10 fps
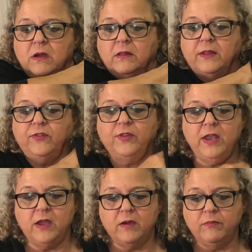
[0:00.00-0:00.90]
let's say
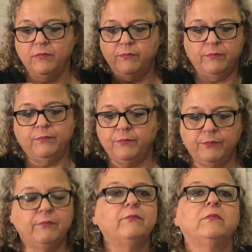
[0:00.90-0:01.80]
a
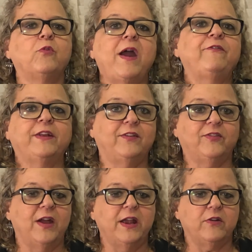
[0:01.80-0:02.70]
graphic
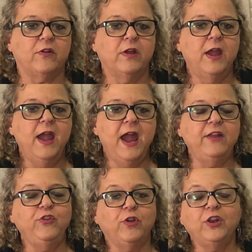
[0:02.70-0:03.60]
designer.
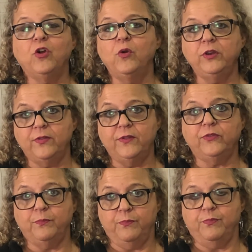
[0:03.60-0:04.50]
And you can go into this
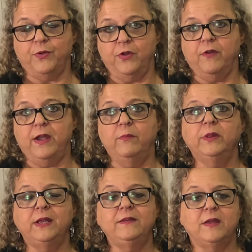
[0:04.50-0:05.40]
program,
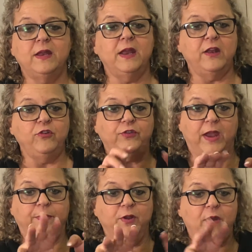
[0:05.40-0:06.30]
LinkedIn, and you
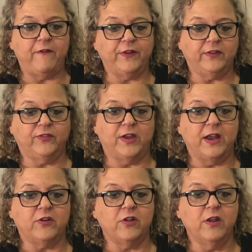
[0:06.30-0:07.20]
type in graphic
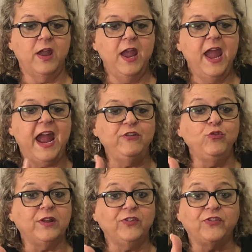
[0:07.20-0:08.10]
designer, and you
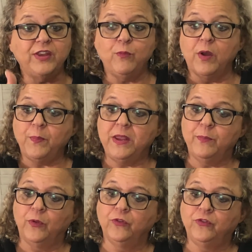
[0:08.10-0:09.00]
can see what
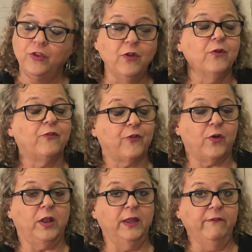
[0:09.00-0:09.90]
people do for
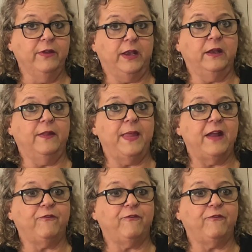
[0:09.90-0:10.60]
a living in that